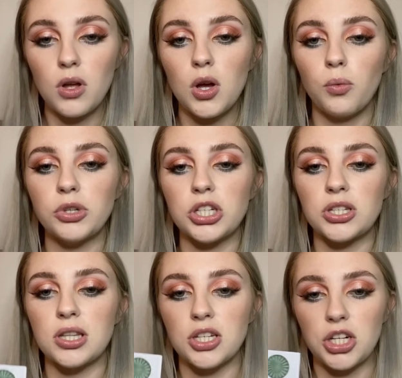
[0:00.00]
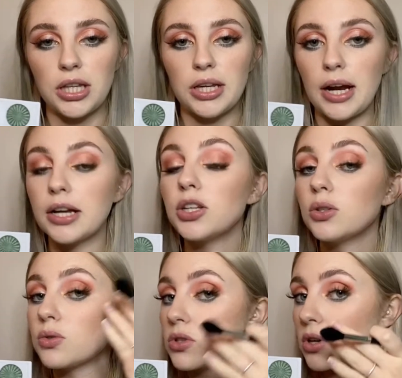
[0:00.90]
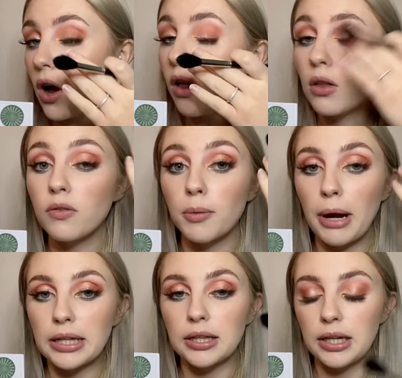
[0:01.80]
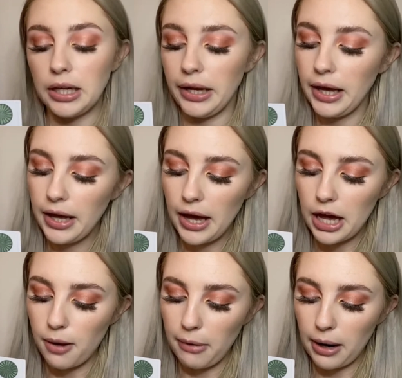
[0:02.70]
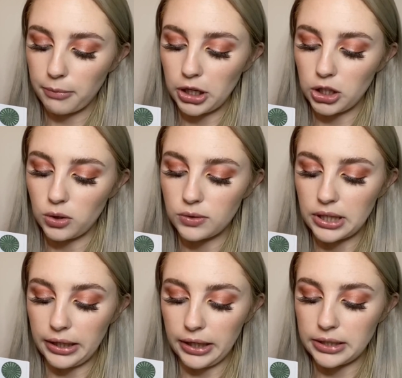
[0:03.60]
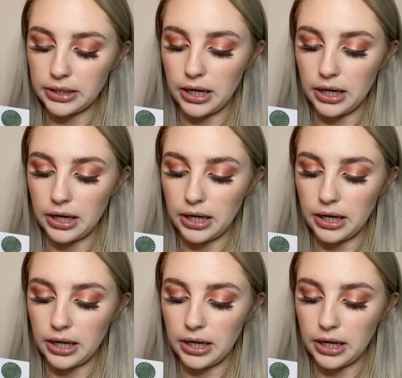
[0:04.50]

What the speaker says: which is the shade that I used all over my lid, and I'm going to use that as a